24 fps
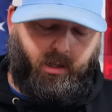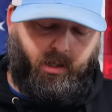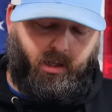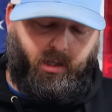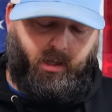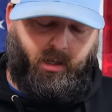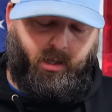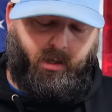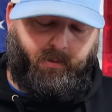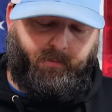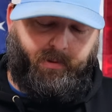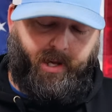
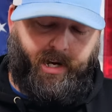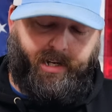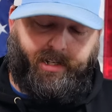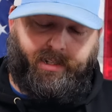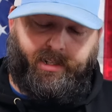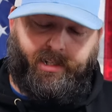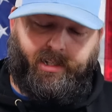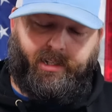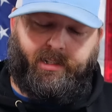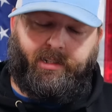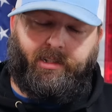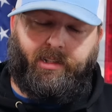uh, they
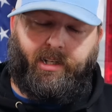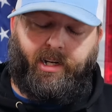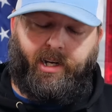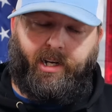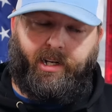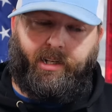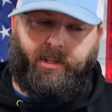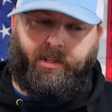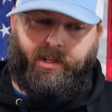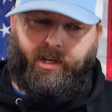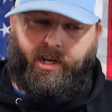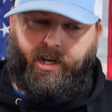did
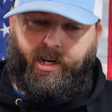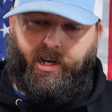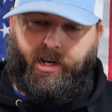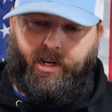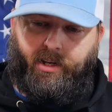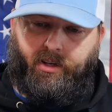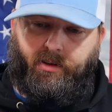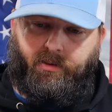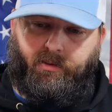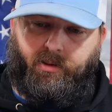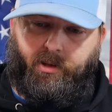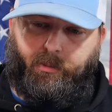say
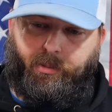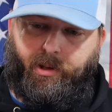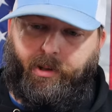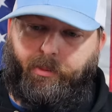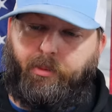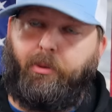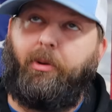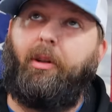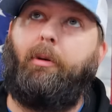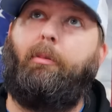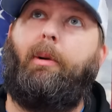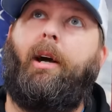that the
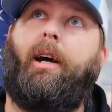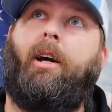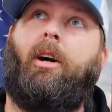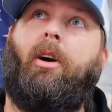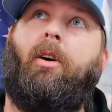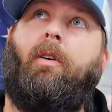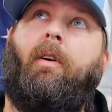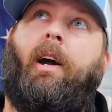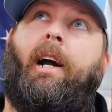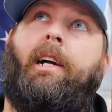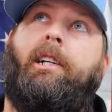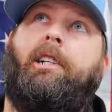people that make
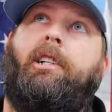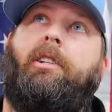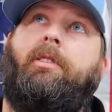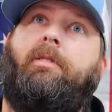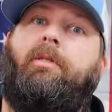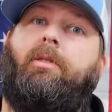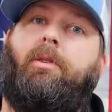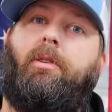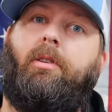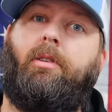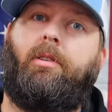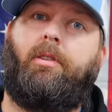our ratchets
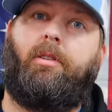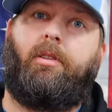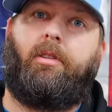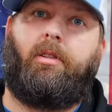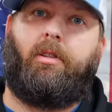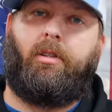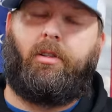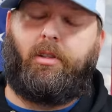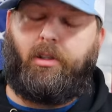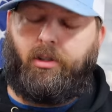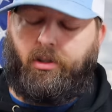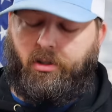for us
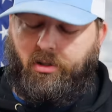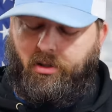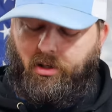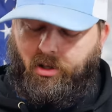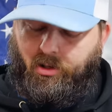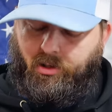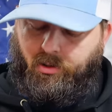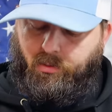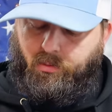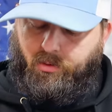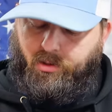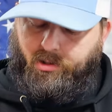mm-hmm.
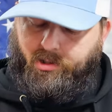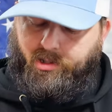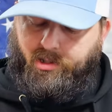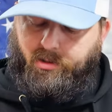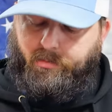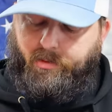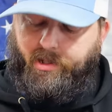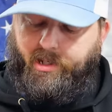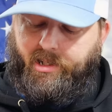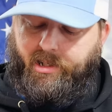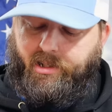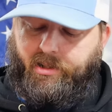are the ones
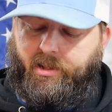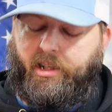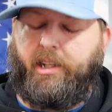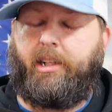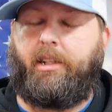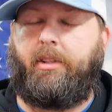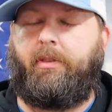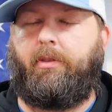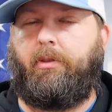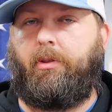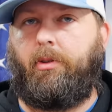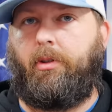that's making
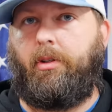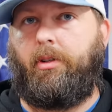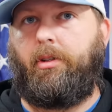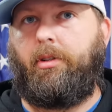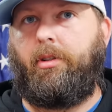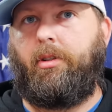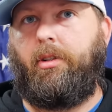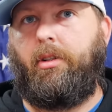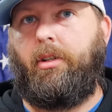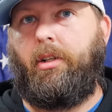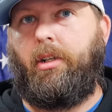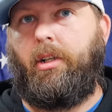these for
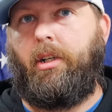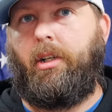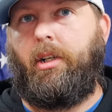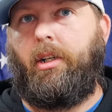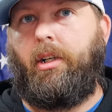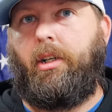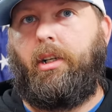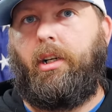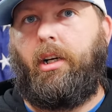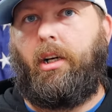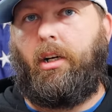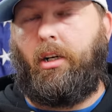us.
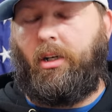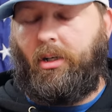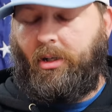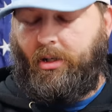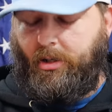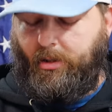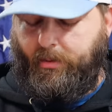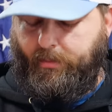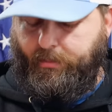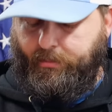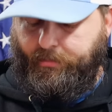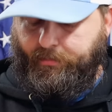Okay.
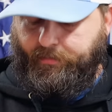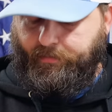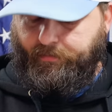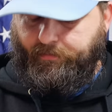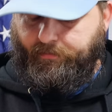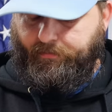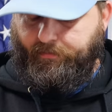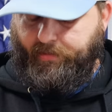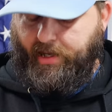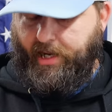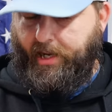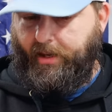Um,
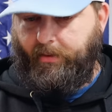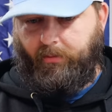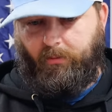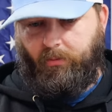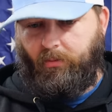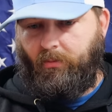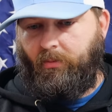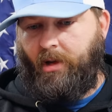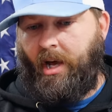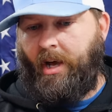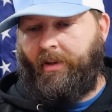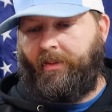
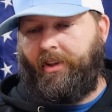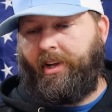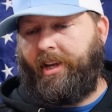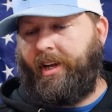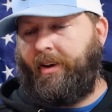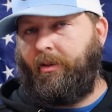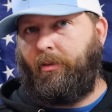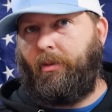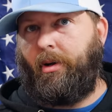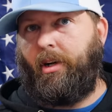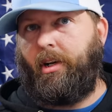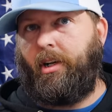and I think
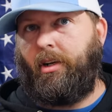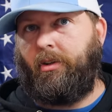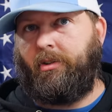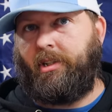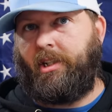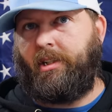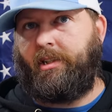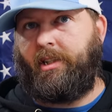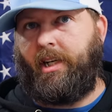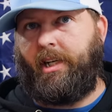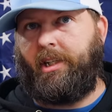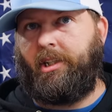everybody knows
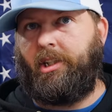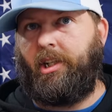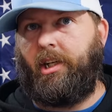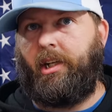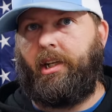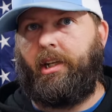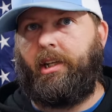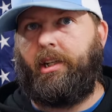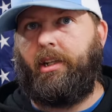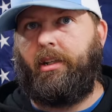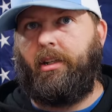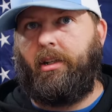that's
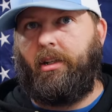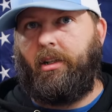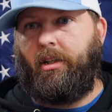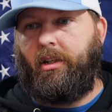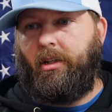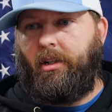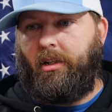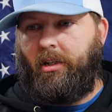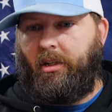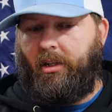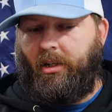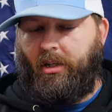AJ.
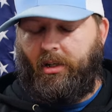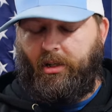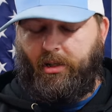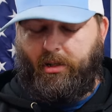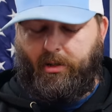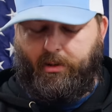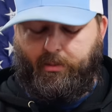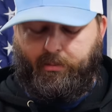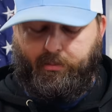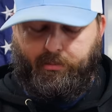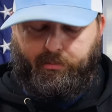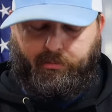Mm-hmm.
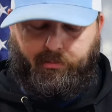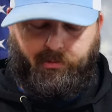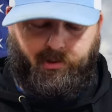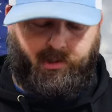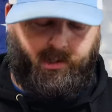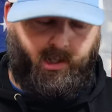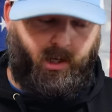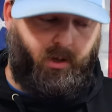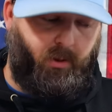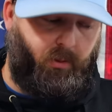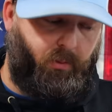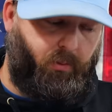Um,
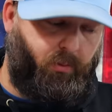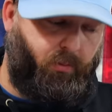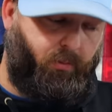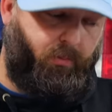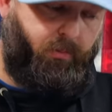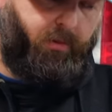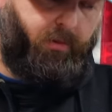so